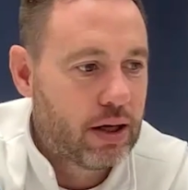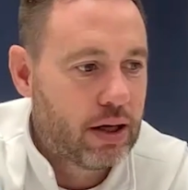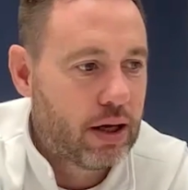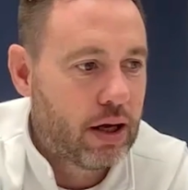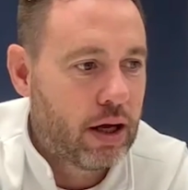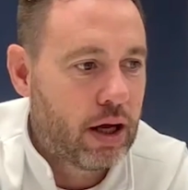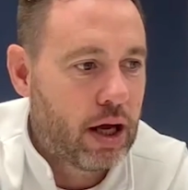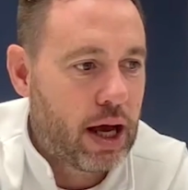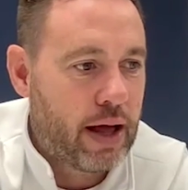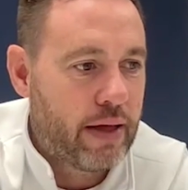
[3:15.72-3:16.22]

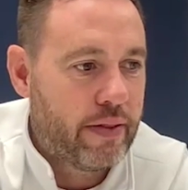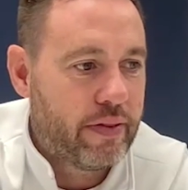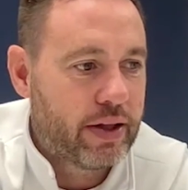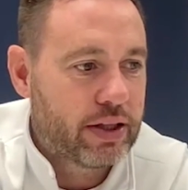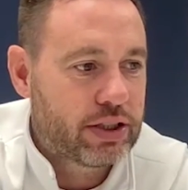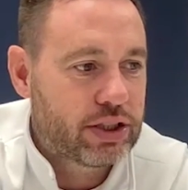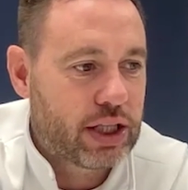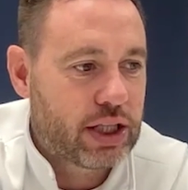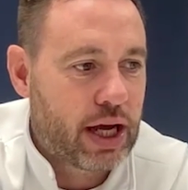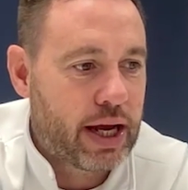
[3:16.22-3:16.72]
at
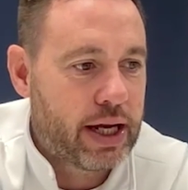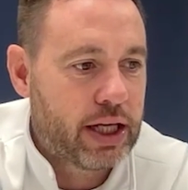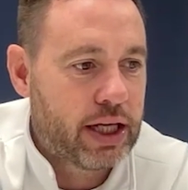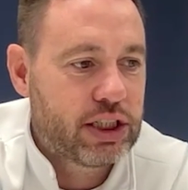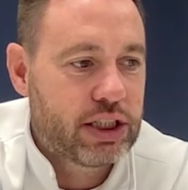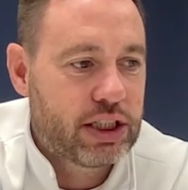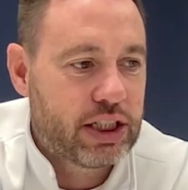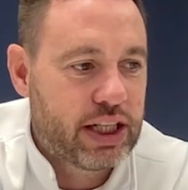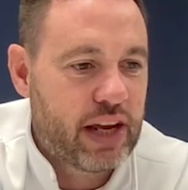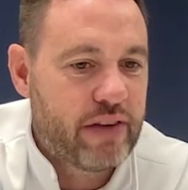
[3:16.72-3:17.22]
this
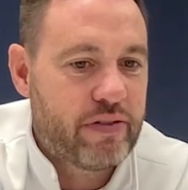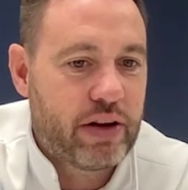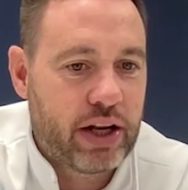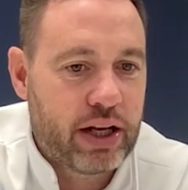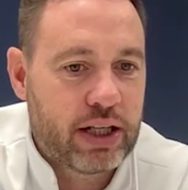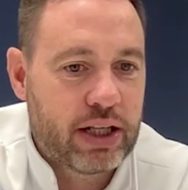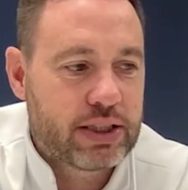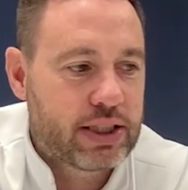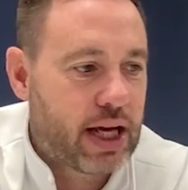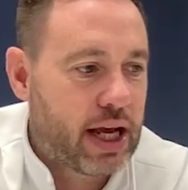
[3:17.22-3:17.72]
stage,
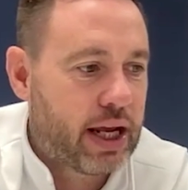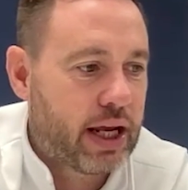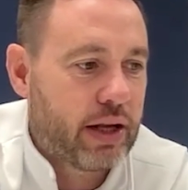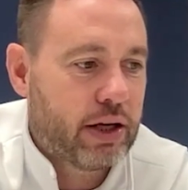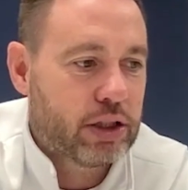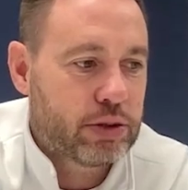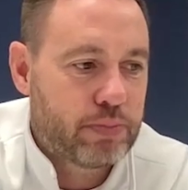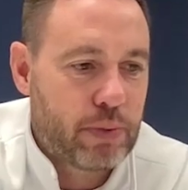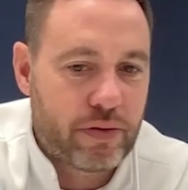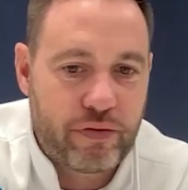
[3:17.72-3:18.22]
given and taken.
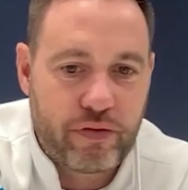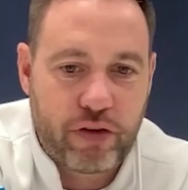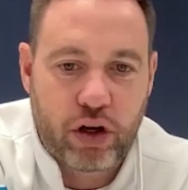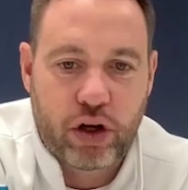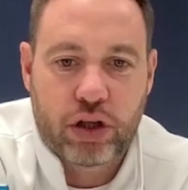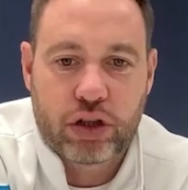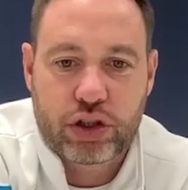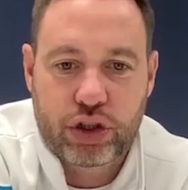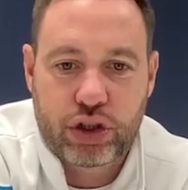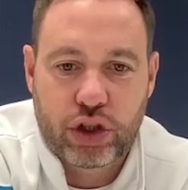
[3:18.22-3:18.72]
It's my
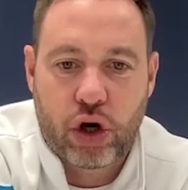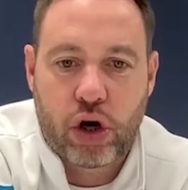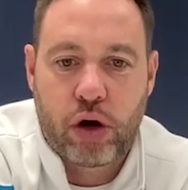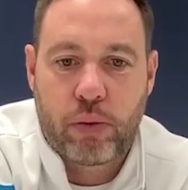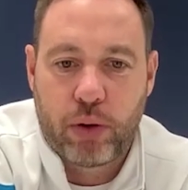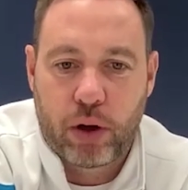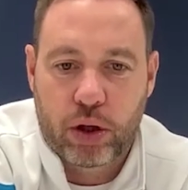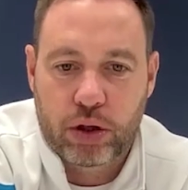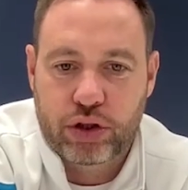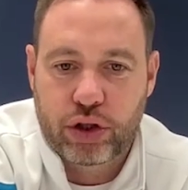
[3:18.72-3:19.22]
first
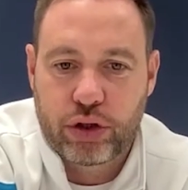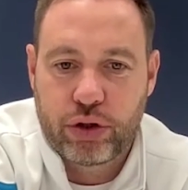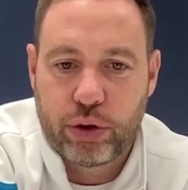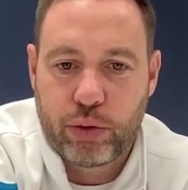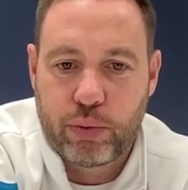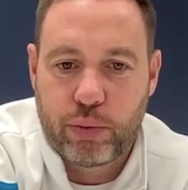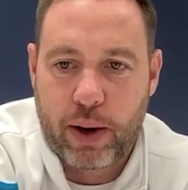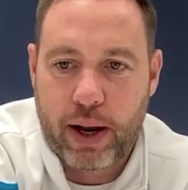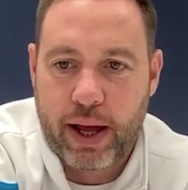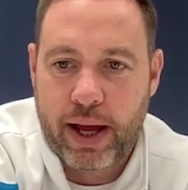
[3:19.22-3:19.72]
job, lots of new
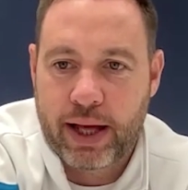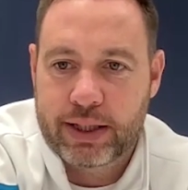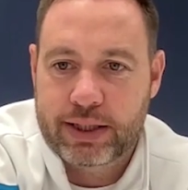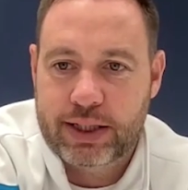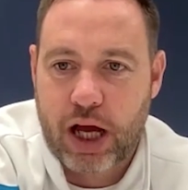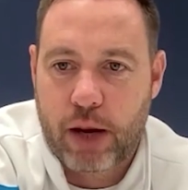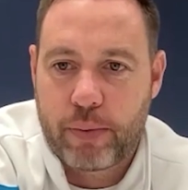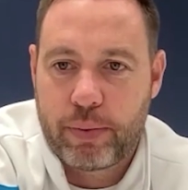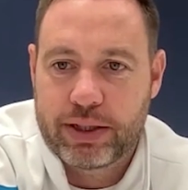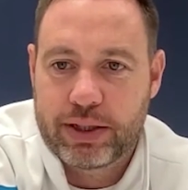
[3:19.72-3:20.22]
players
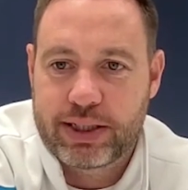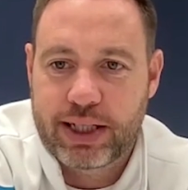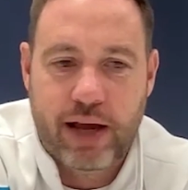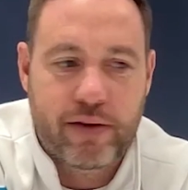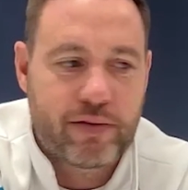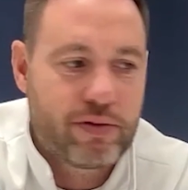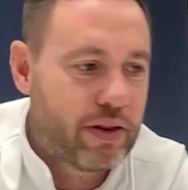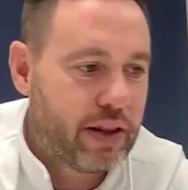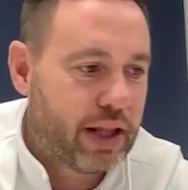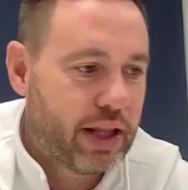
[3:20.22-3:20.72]
coming
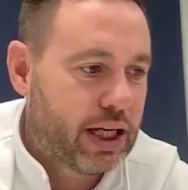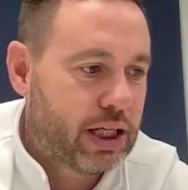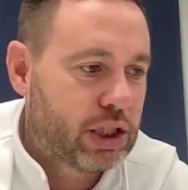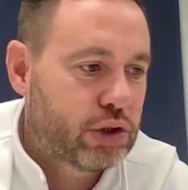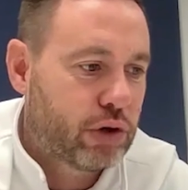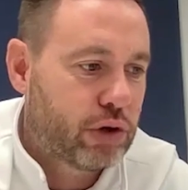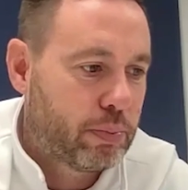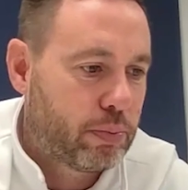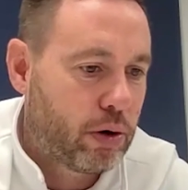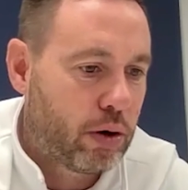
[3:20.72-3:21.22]
together and the
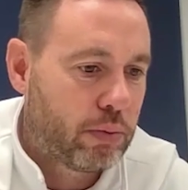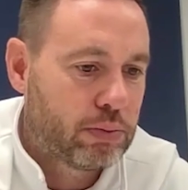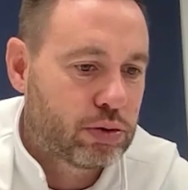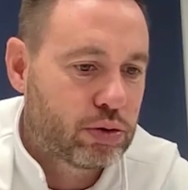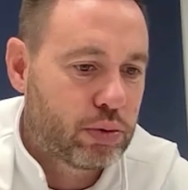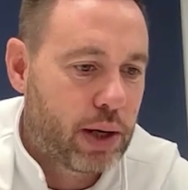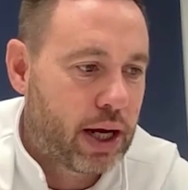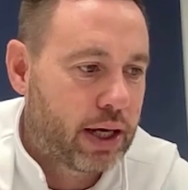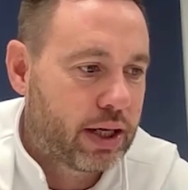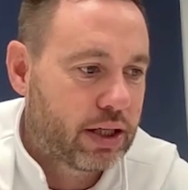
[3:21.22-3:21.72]
injury problems
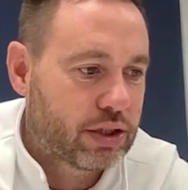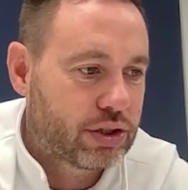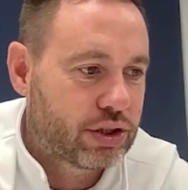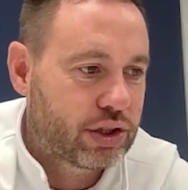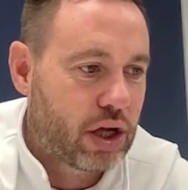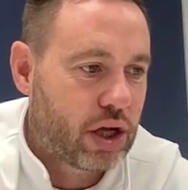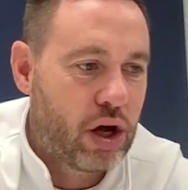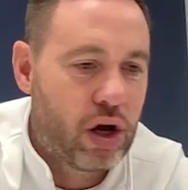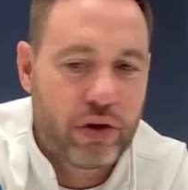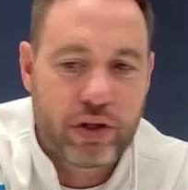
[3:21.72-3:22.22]
we had at the
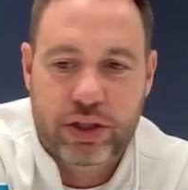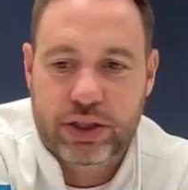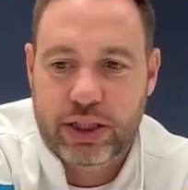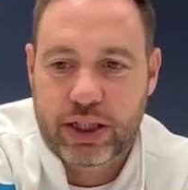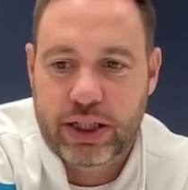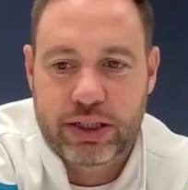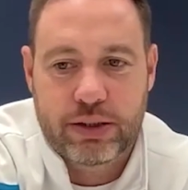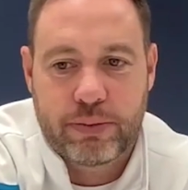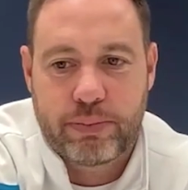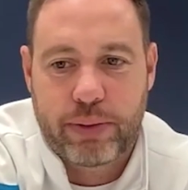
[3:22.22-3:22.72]
start of the
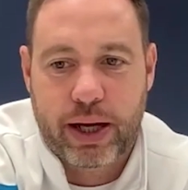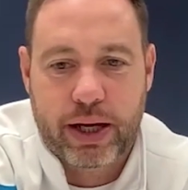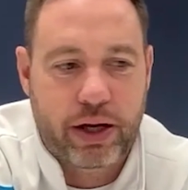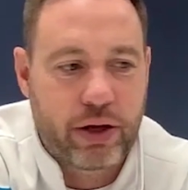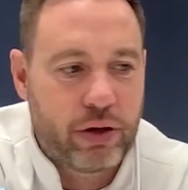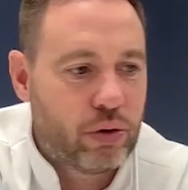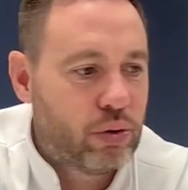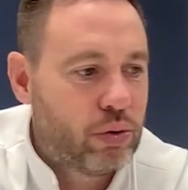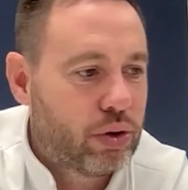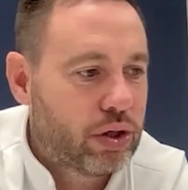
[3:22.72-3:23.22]
season back
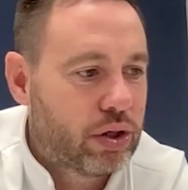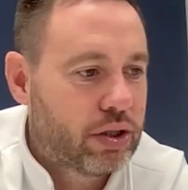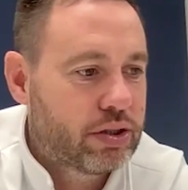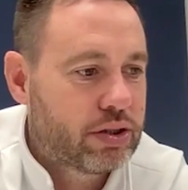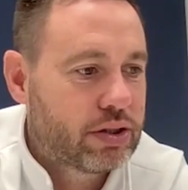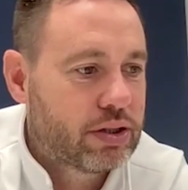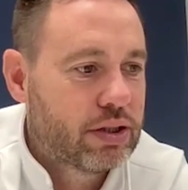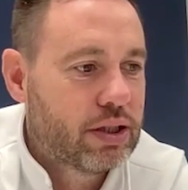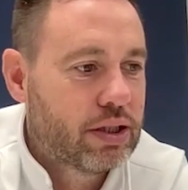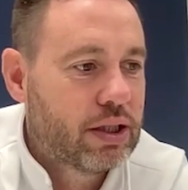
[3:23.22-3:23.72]
in August.